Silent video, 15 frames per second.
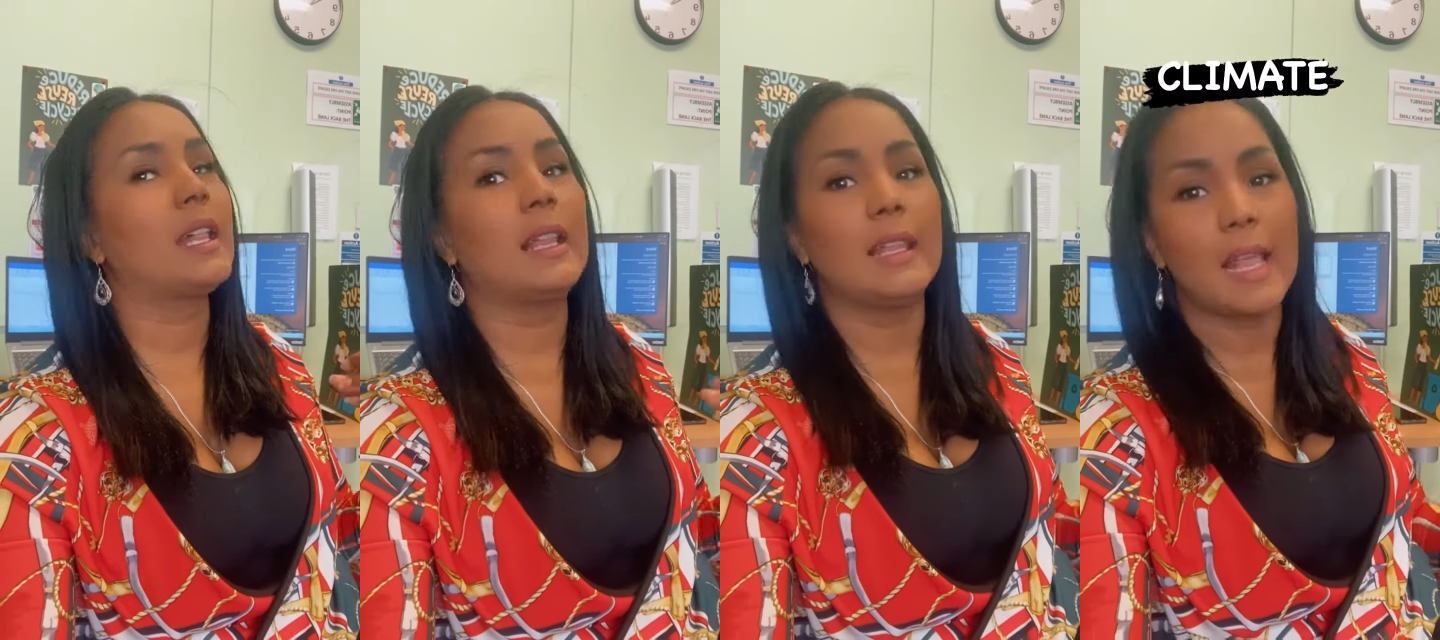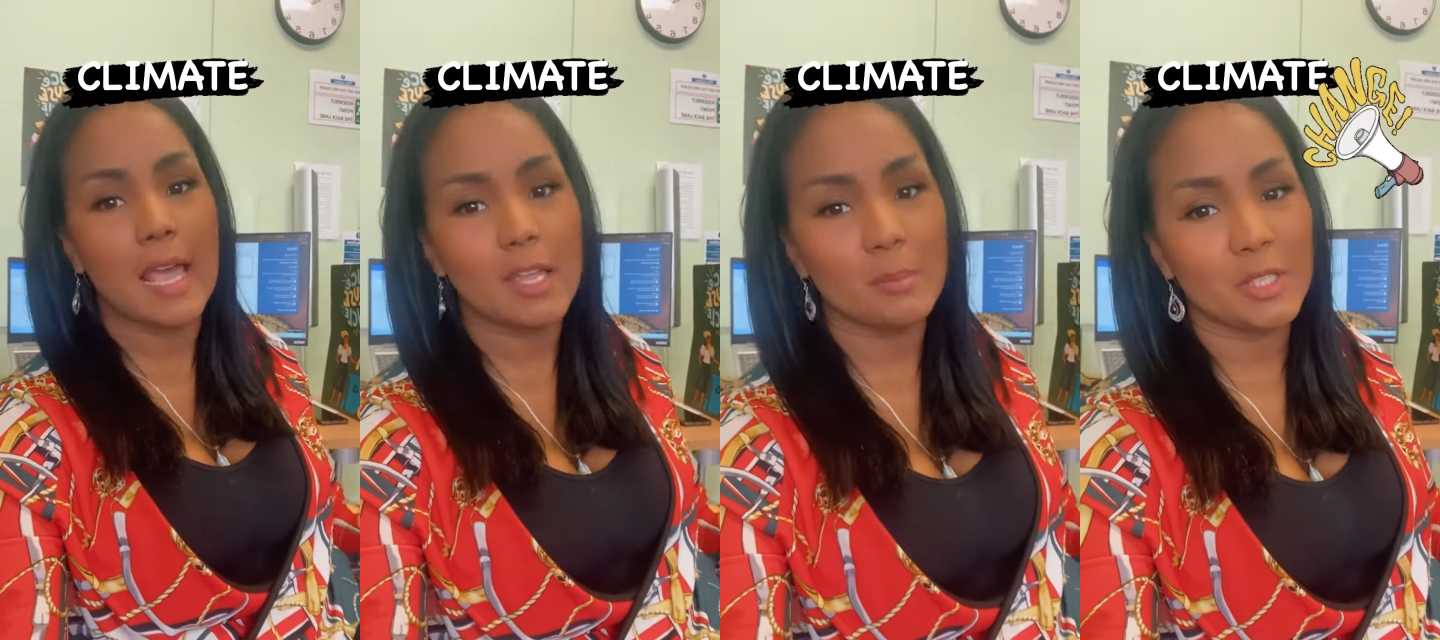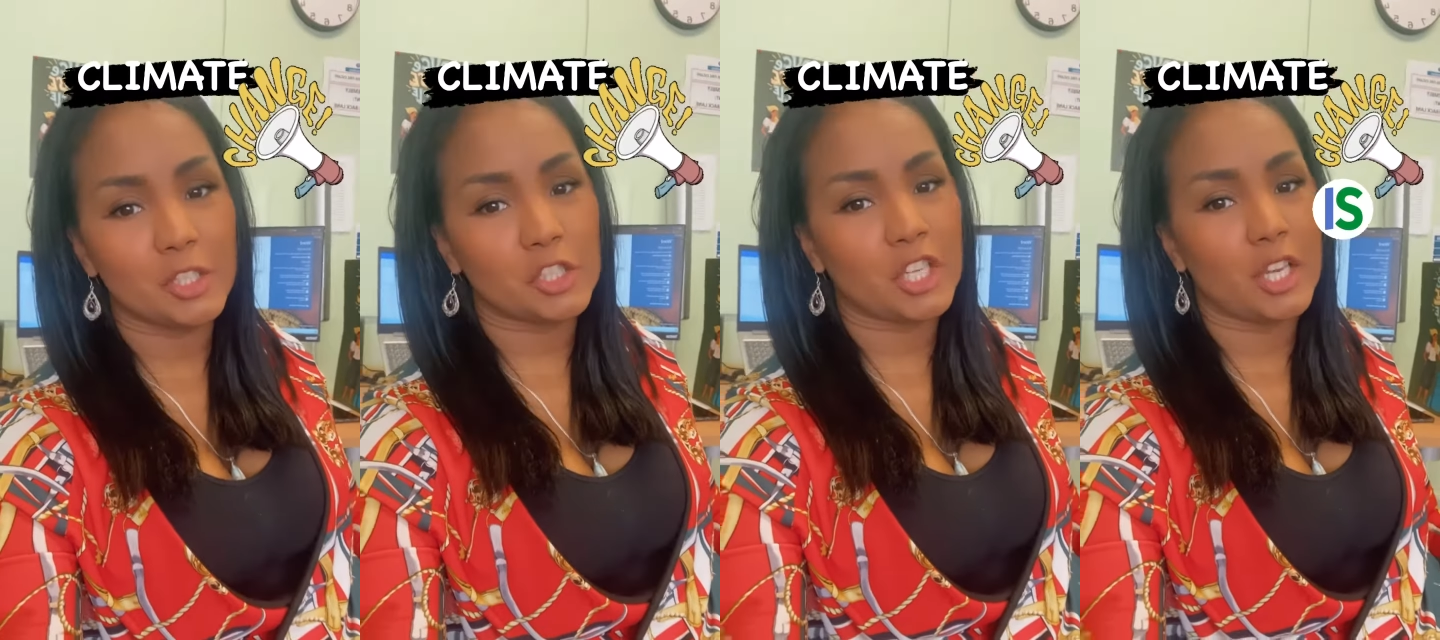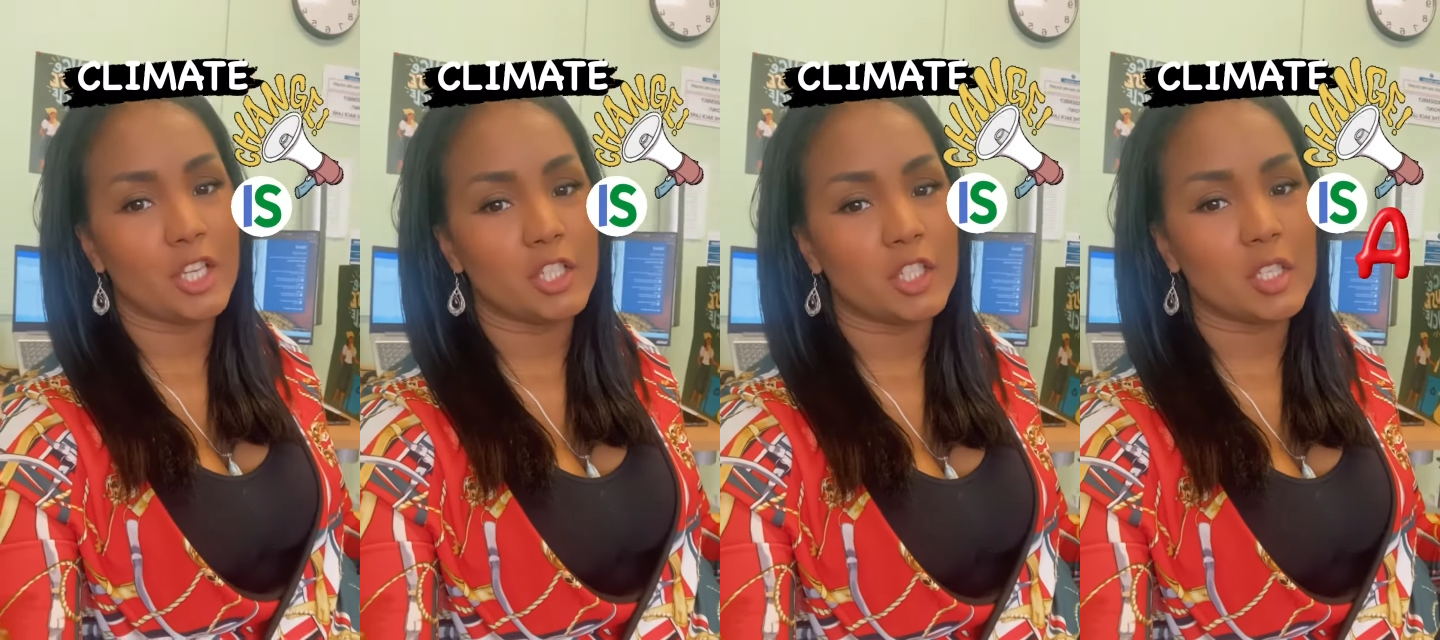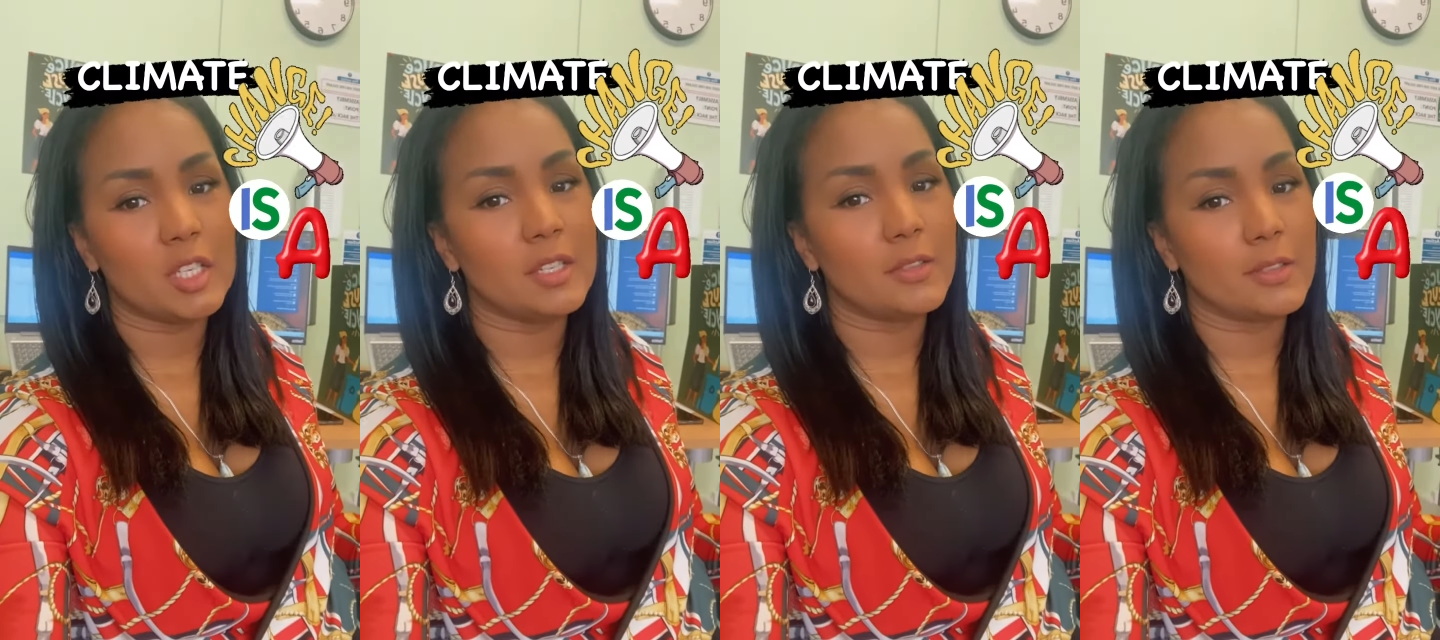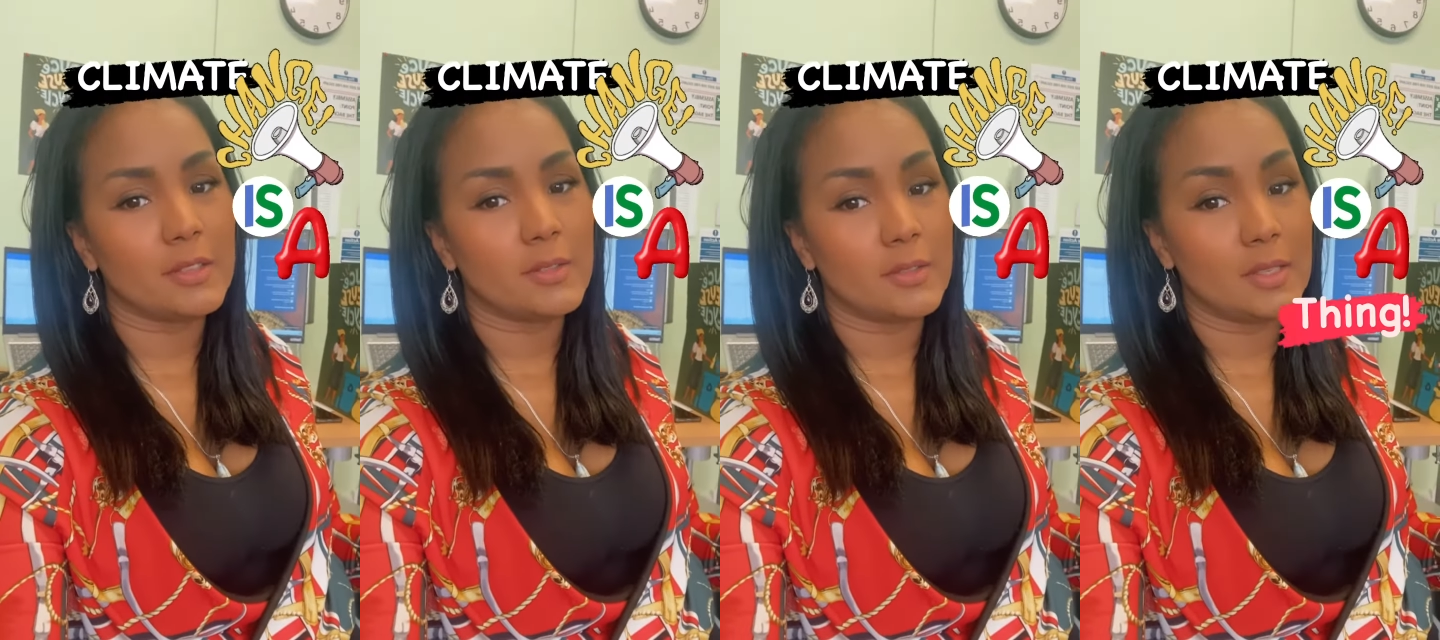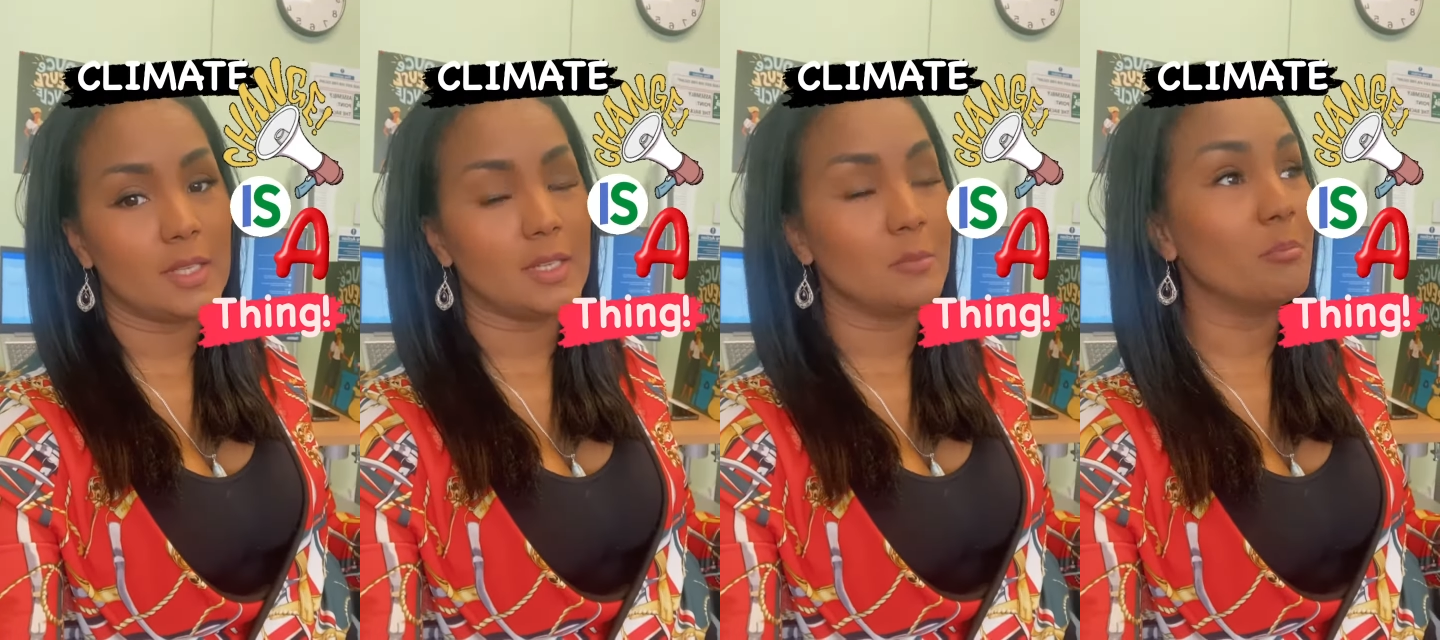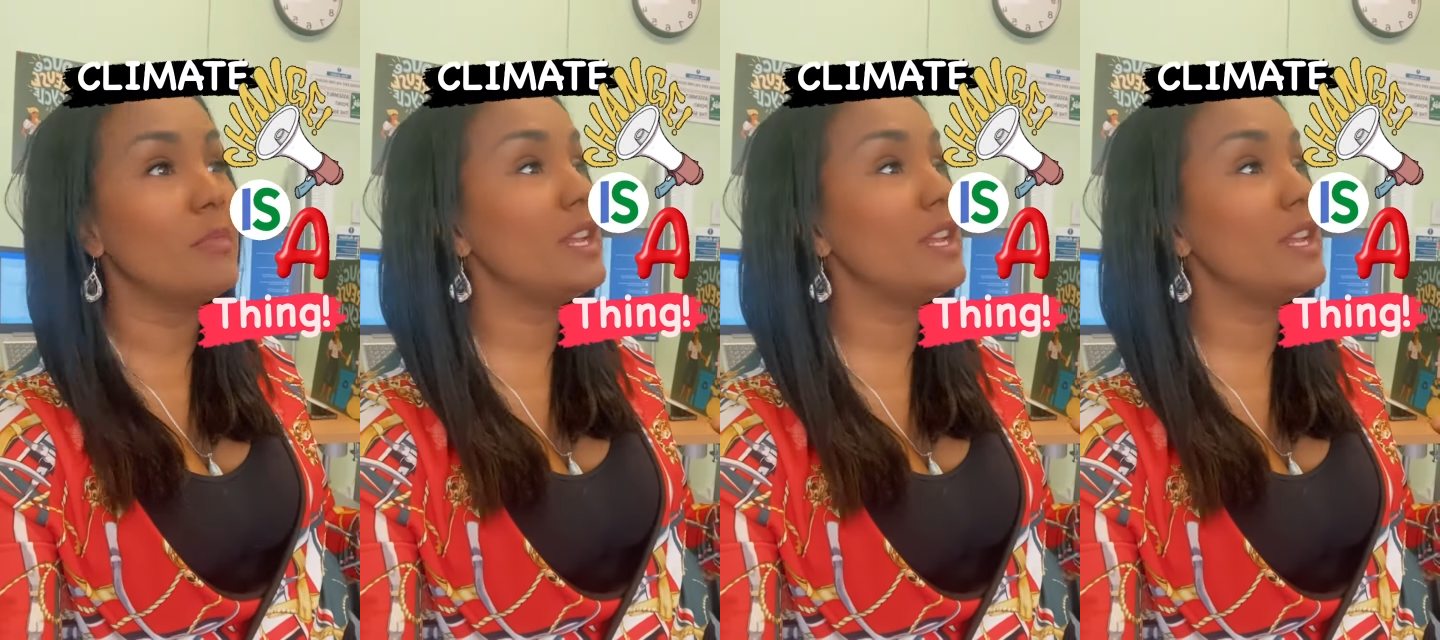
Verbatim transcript: climate change is a thing.